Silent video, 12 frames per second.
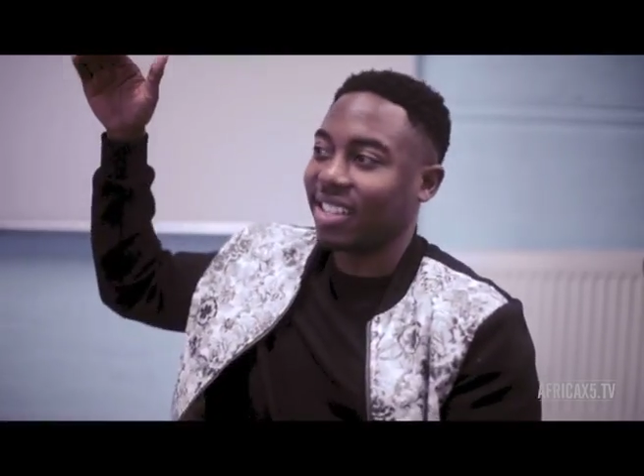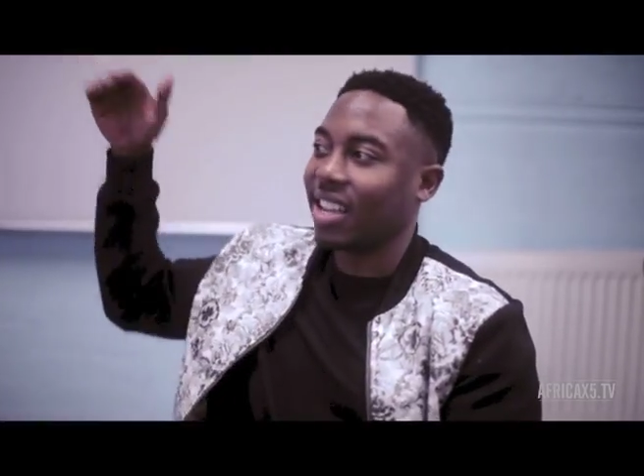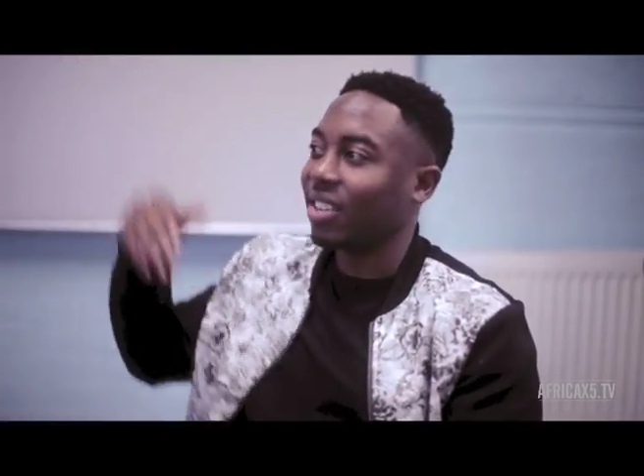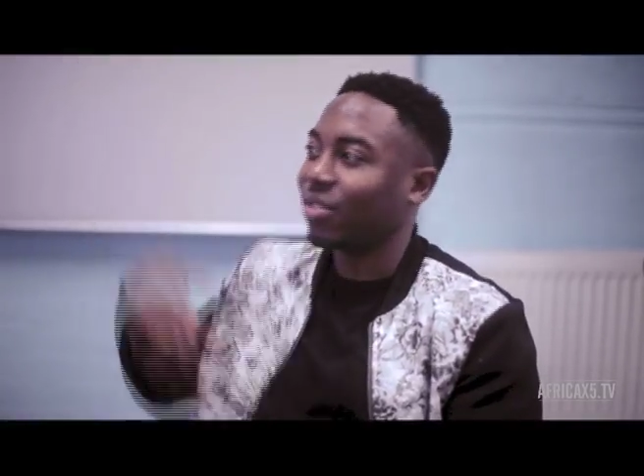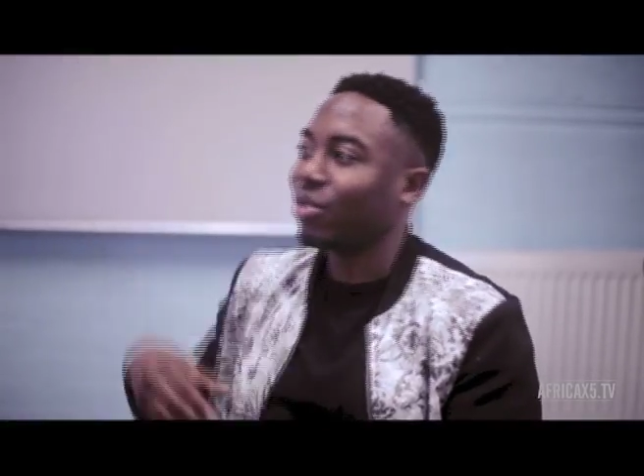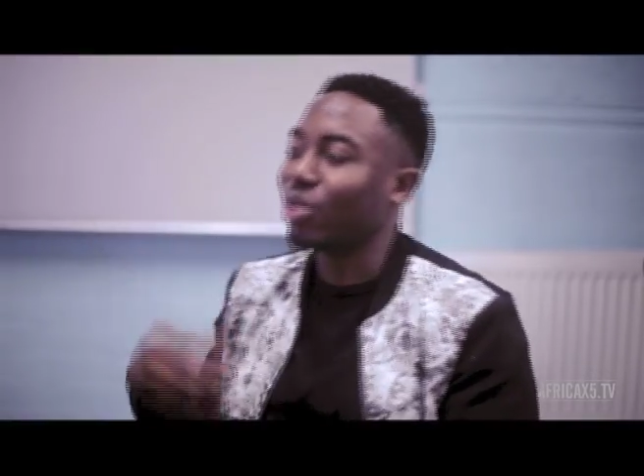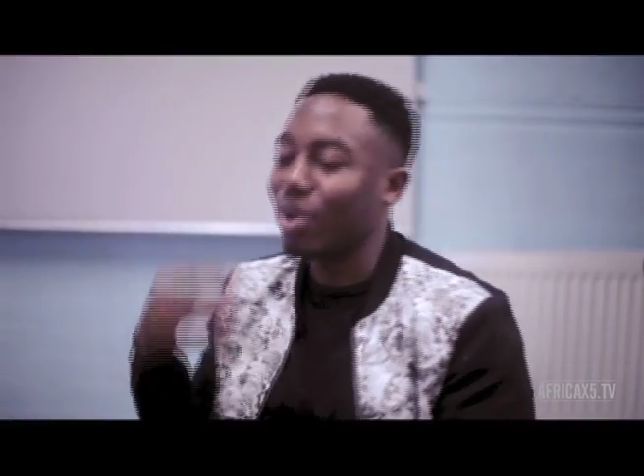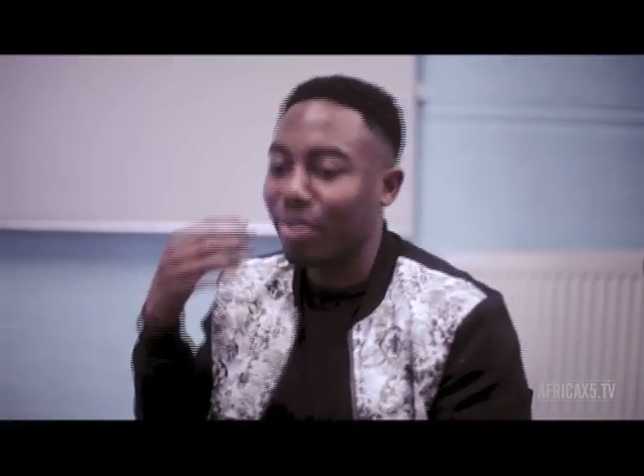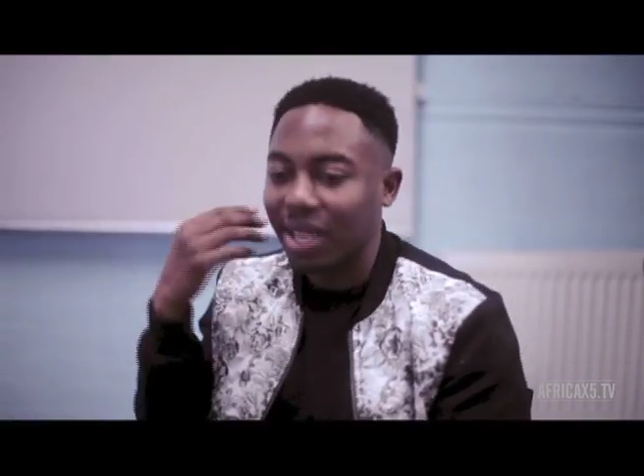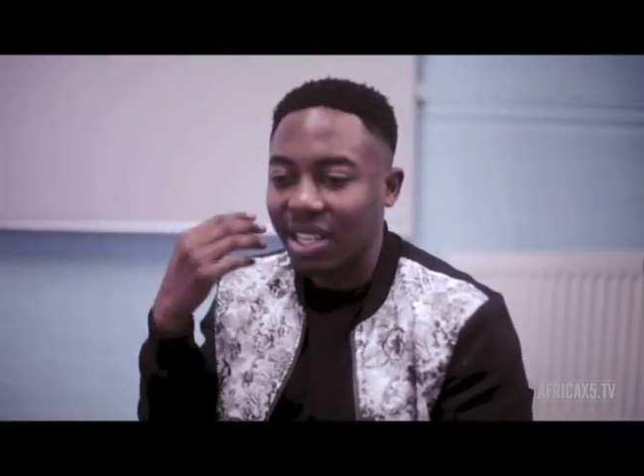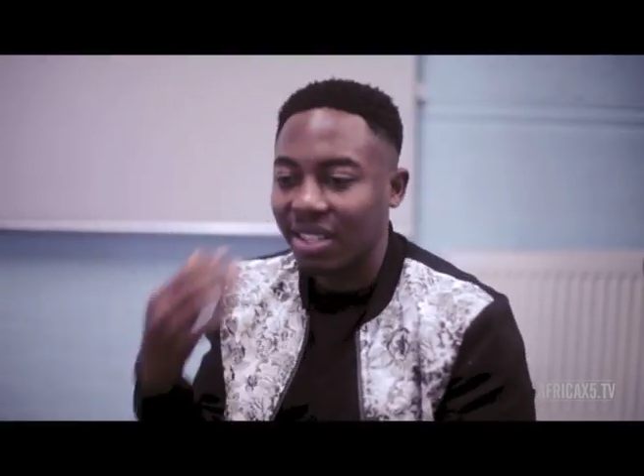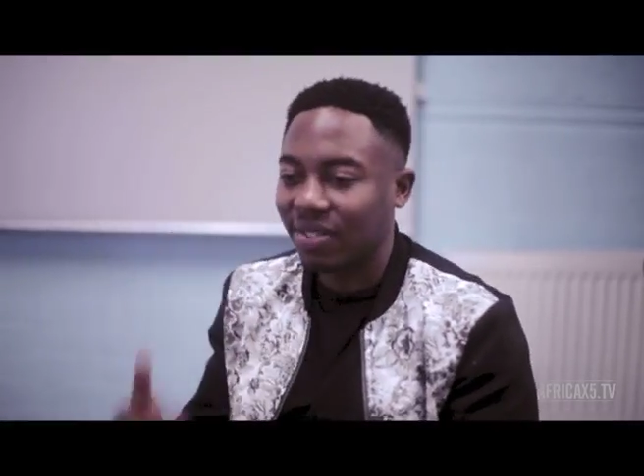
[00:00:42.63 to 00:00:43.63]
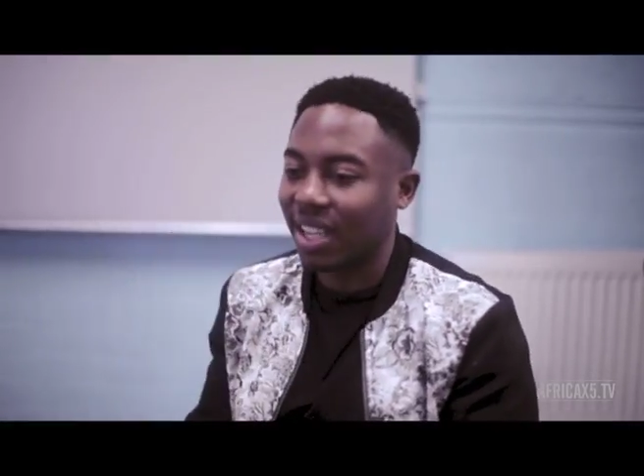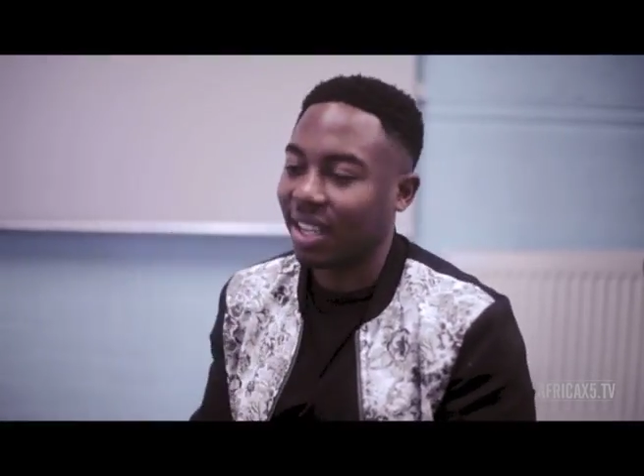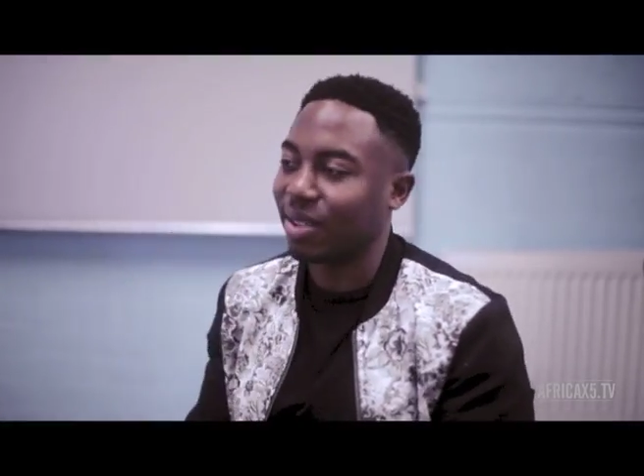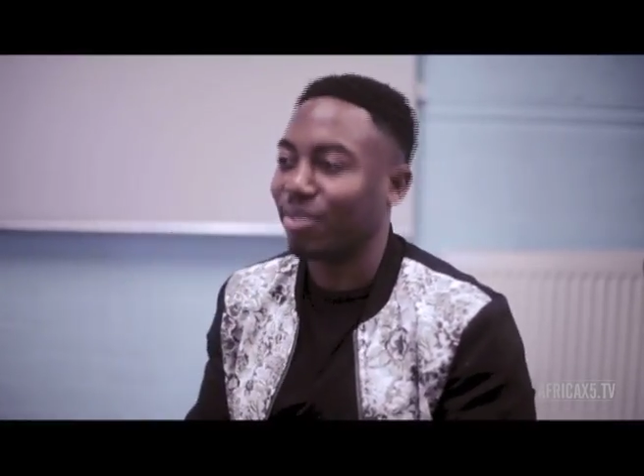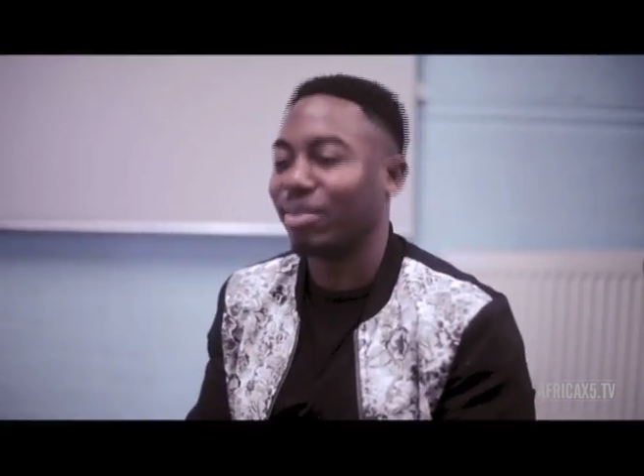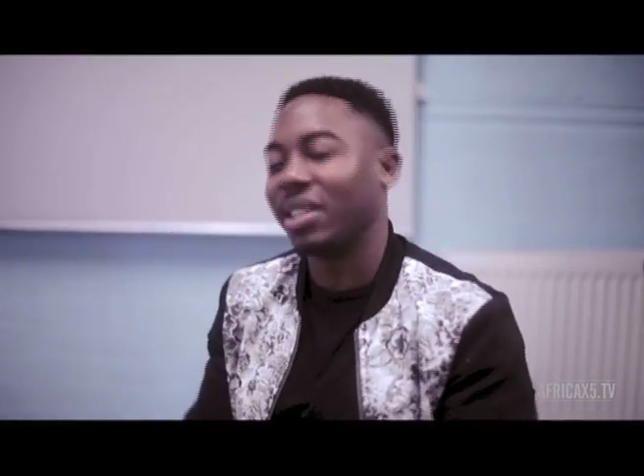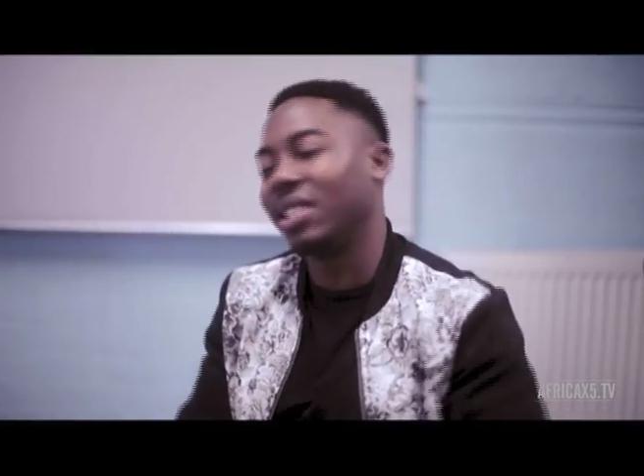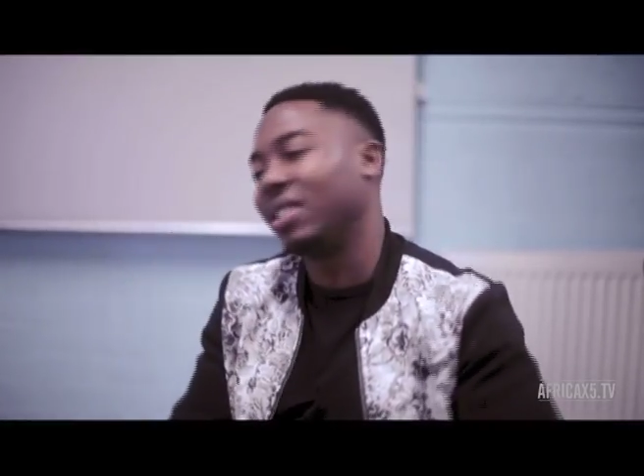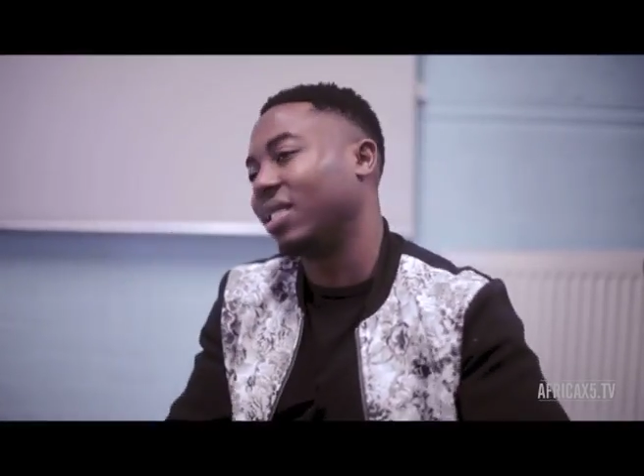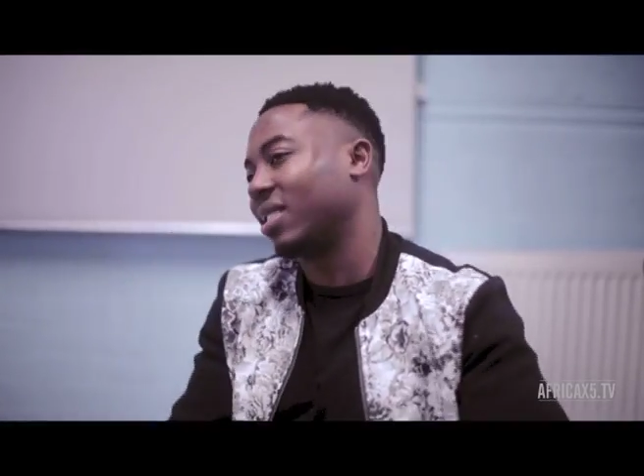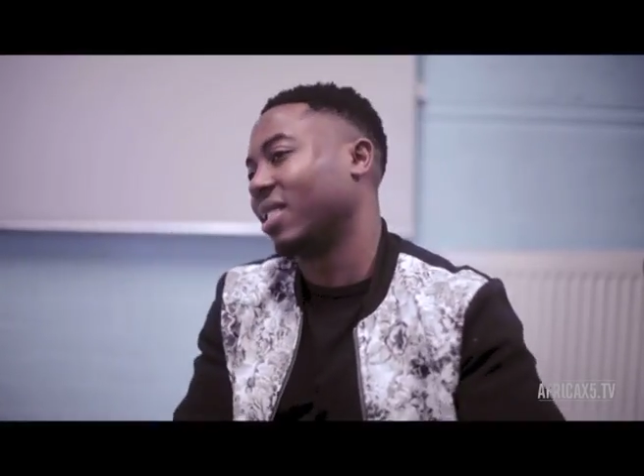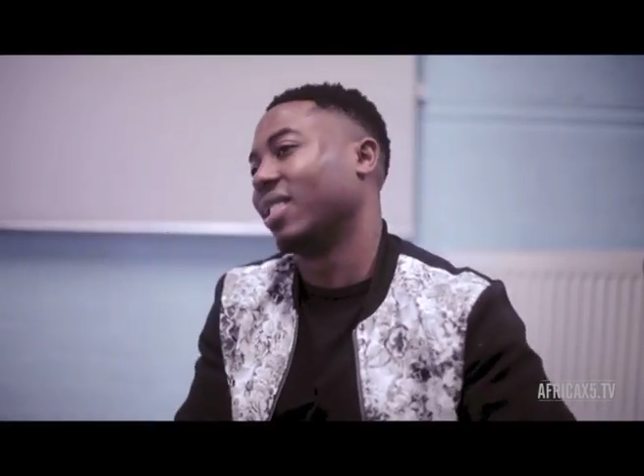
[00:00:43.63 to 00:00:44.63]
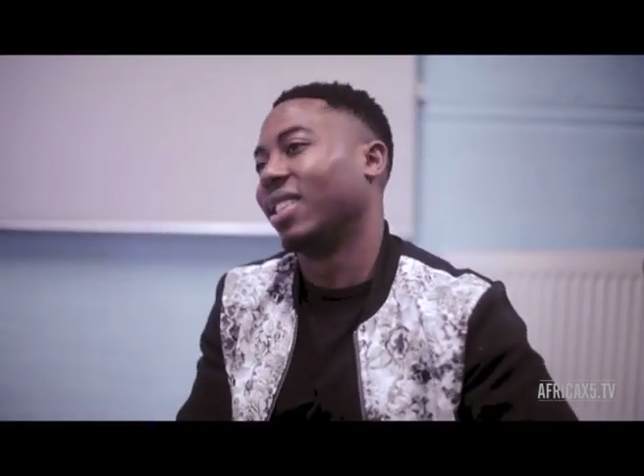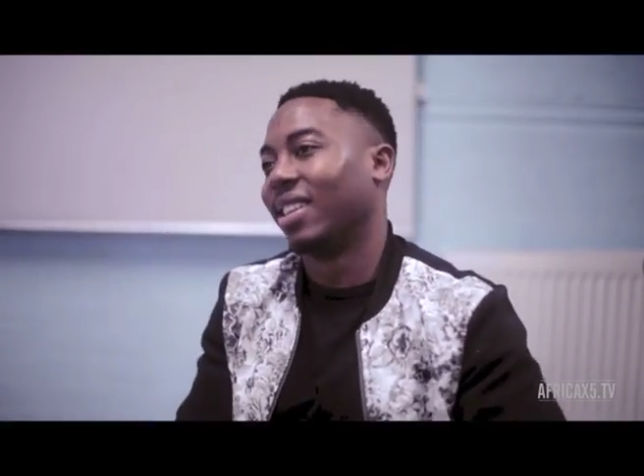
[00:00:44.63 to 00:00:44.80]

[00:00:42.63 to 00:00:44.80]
And if you don't believe that, then please,